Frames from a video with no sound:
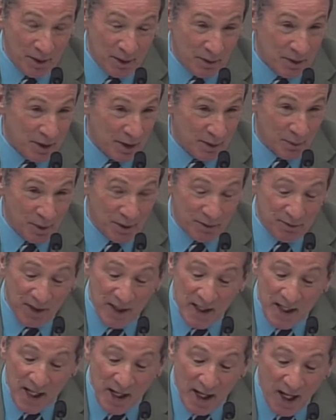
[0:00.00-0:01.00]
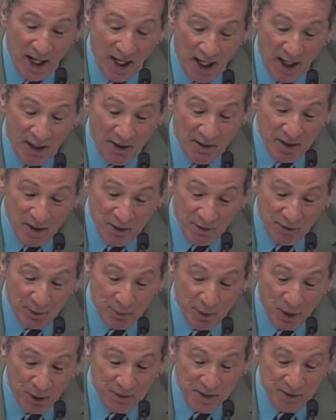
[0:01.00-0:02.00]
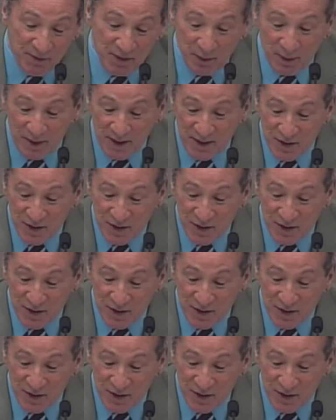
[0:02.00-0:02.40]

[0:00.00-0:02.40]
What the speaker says: All your hard work. For both of you,